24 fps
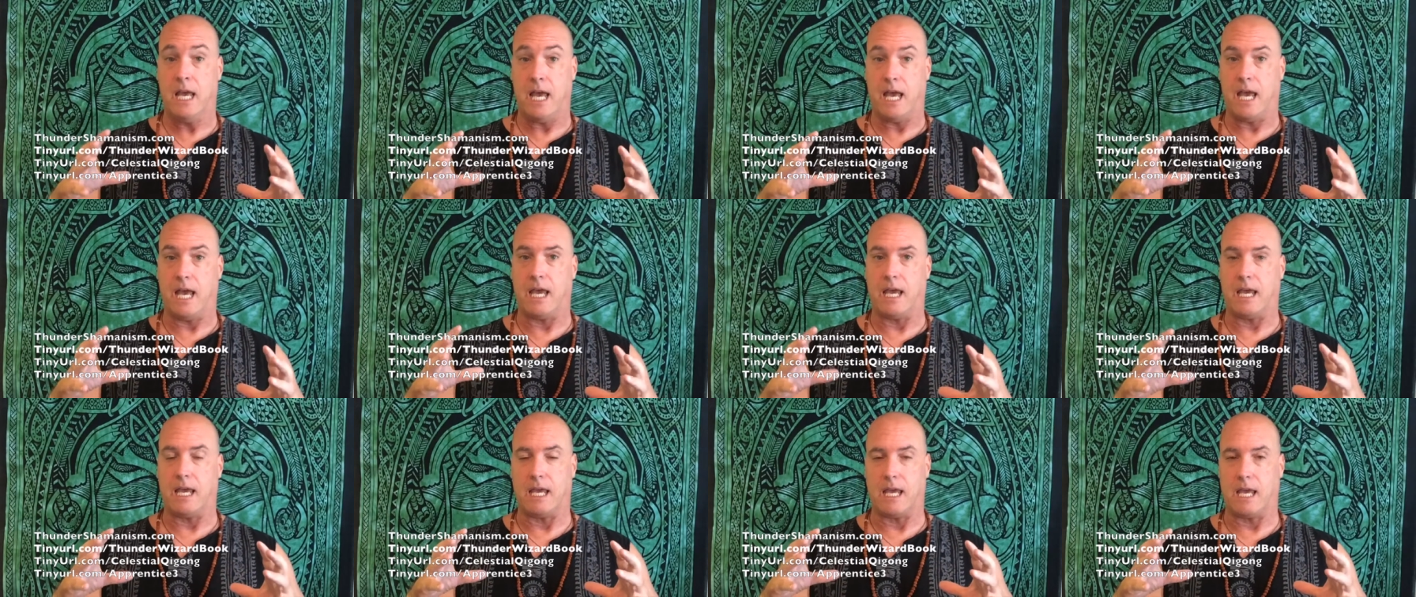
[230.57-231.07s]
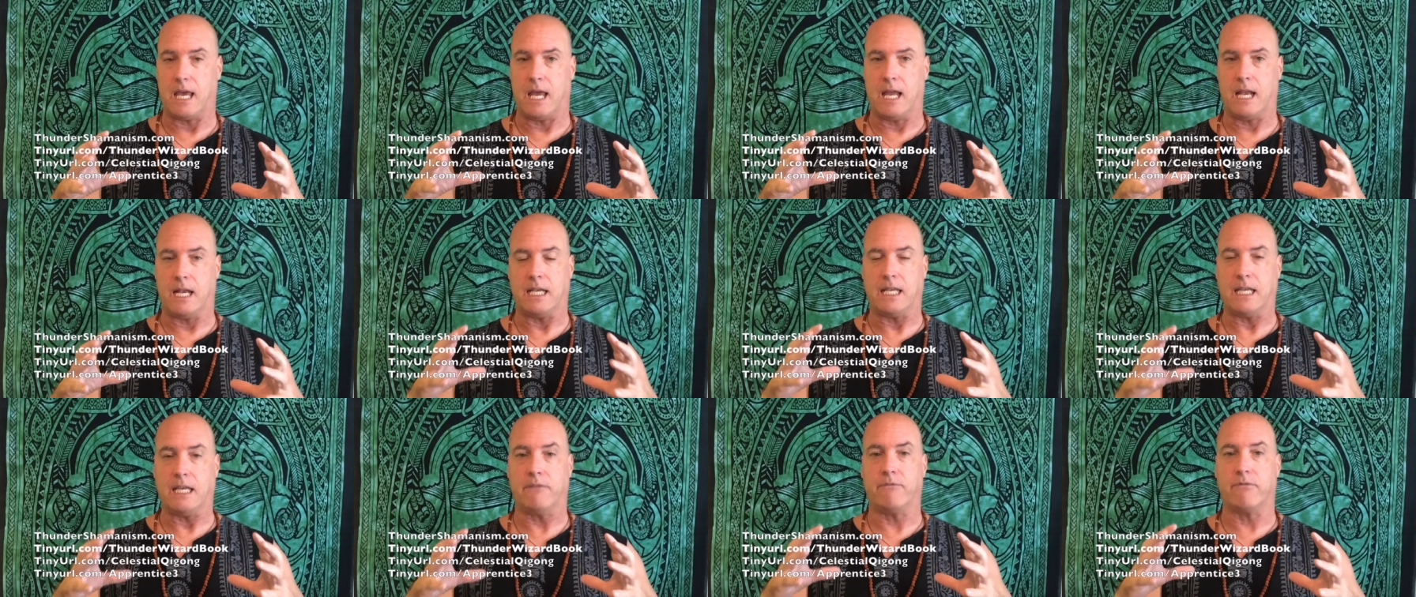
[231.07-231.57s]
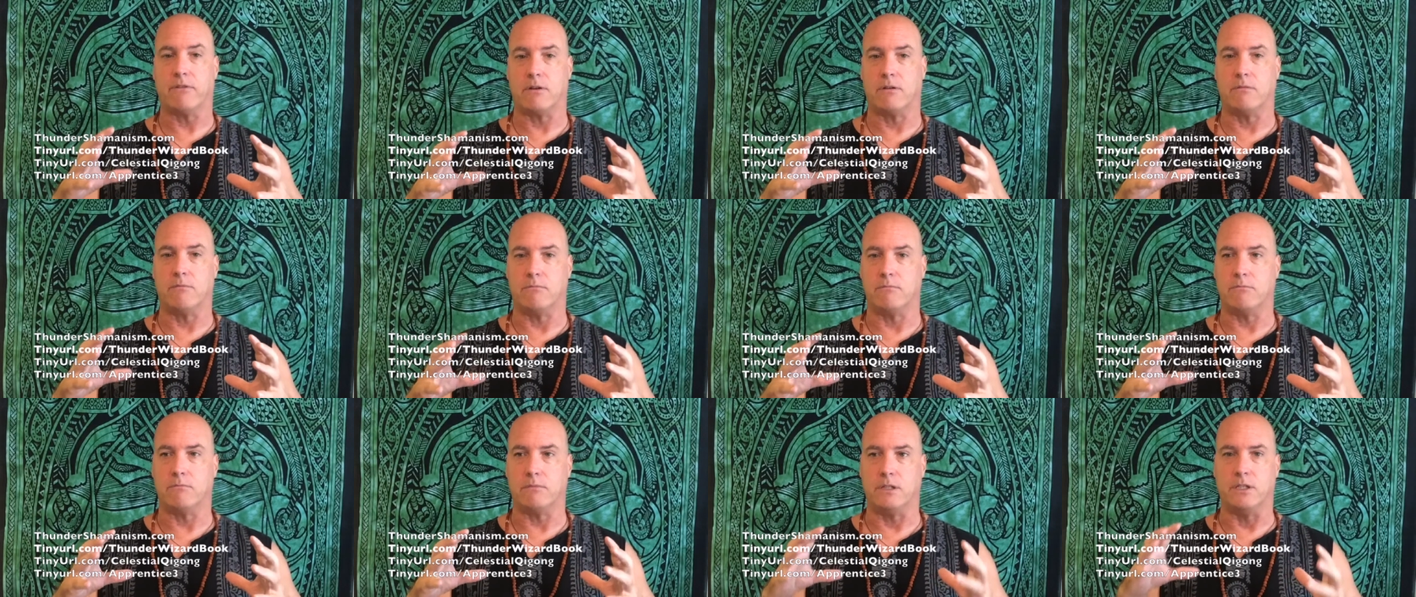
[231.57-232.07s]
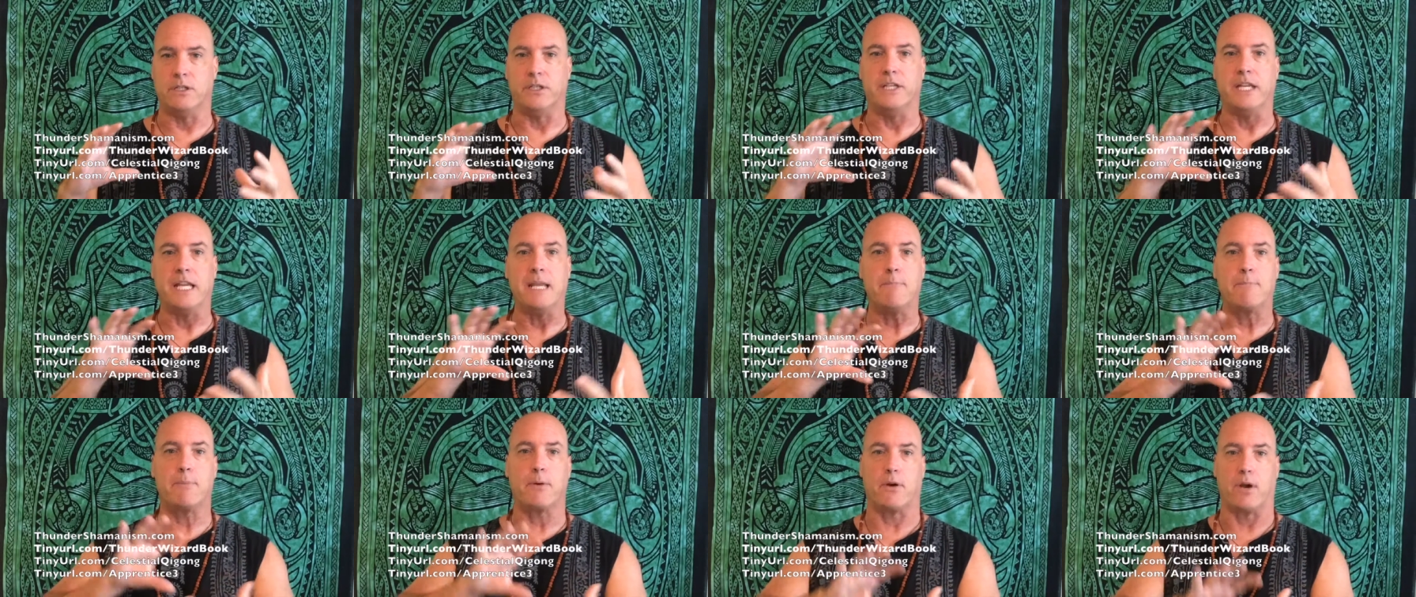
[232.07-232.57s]
an even
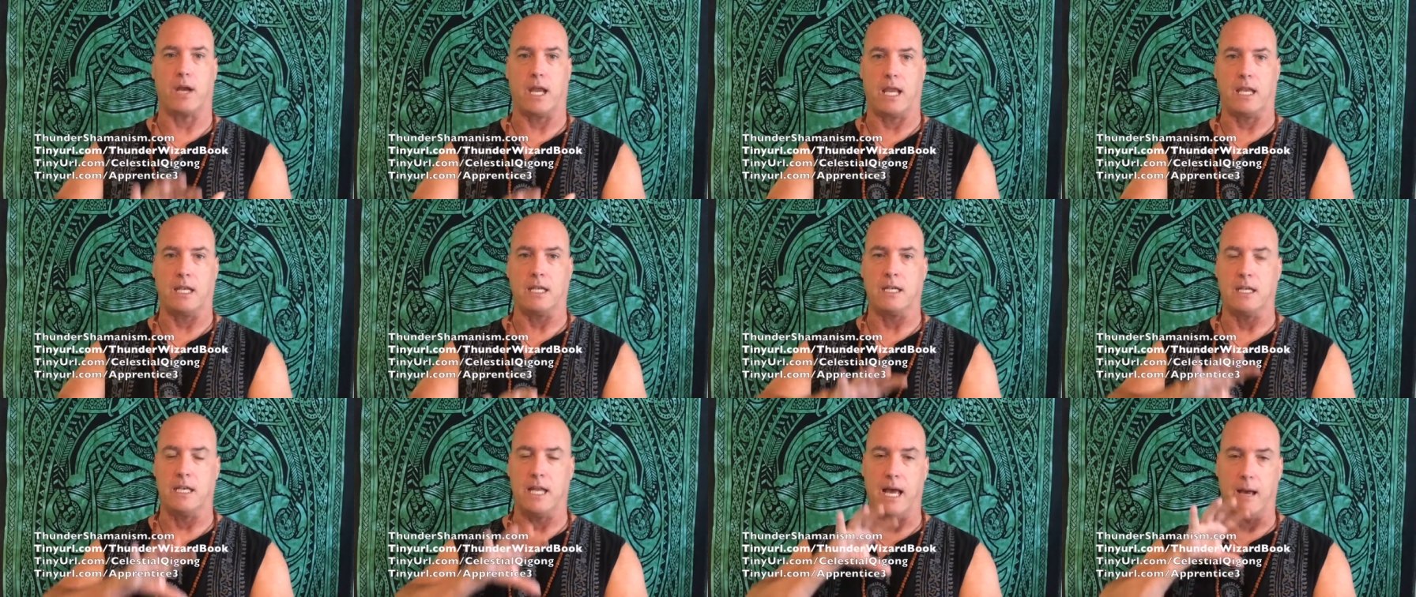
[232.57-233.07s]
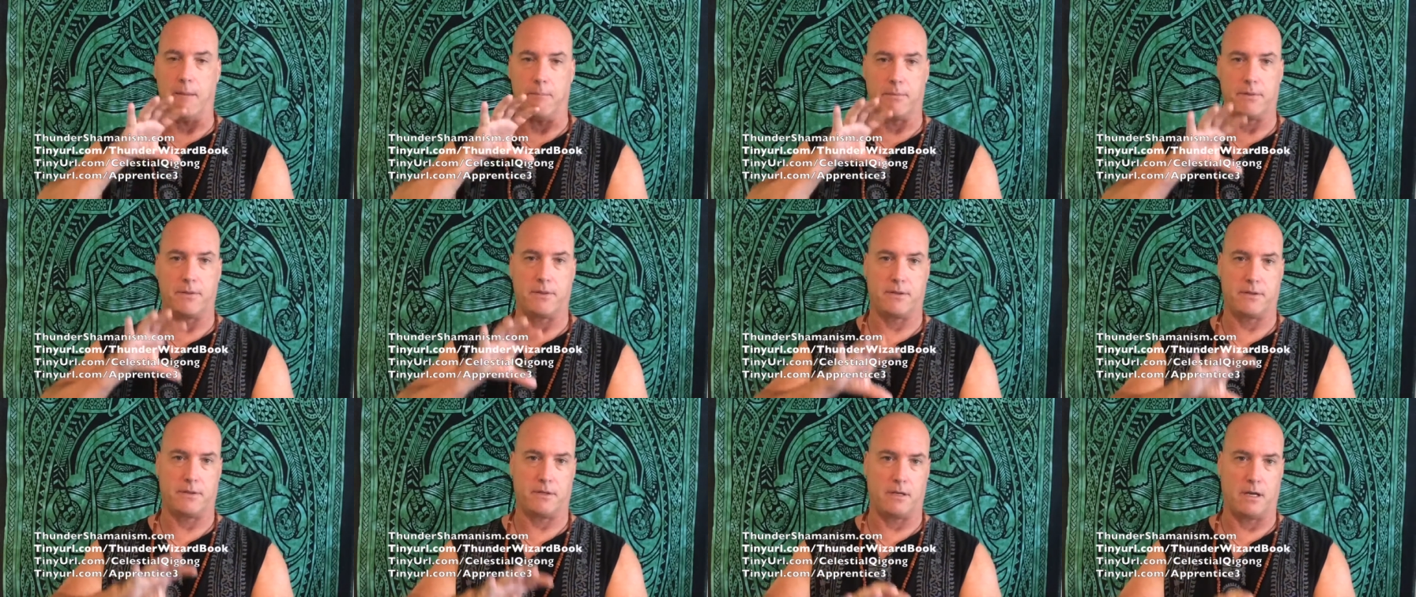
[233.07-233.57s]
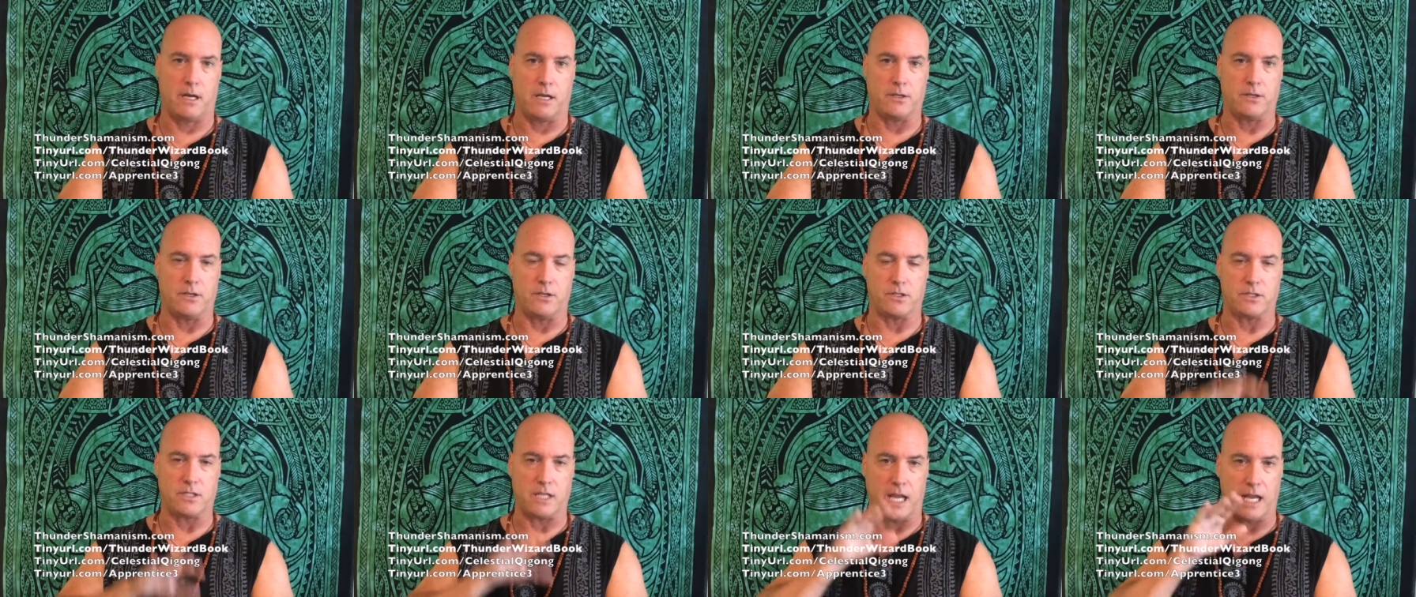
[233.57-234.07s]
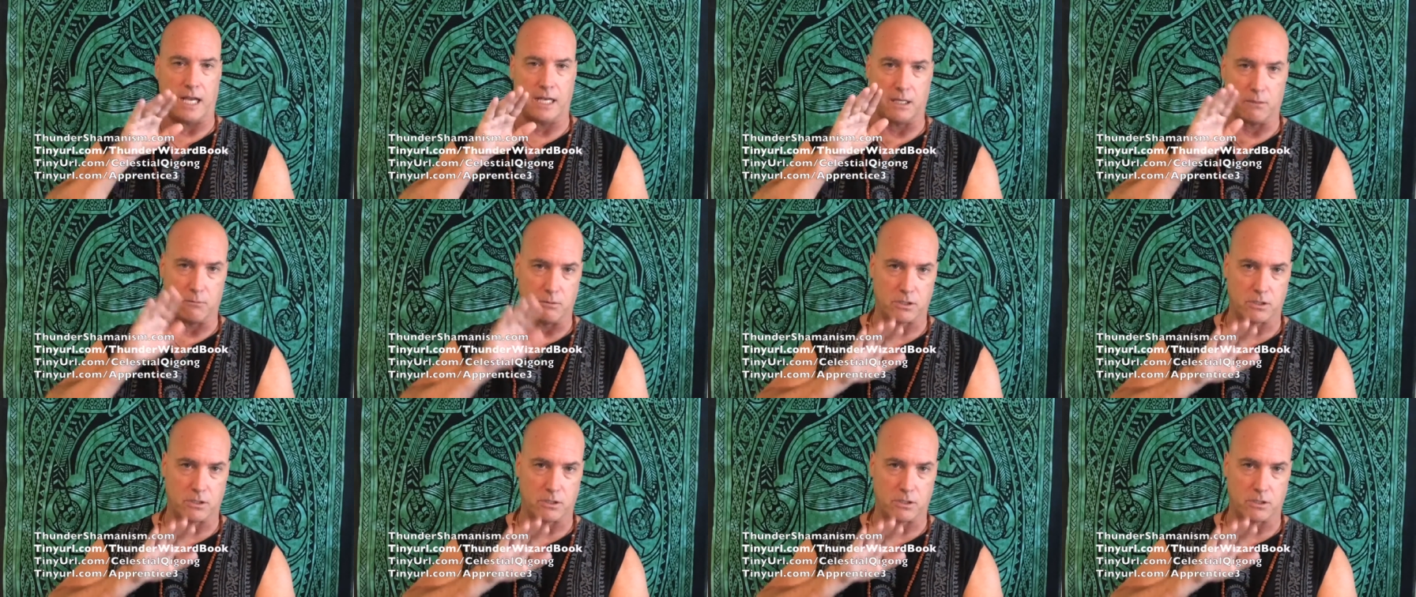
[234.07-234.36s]
deeper in-depth understanding,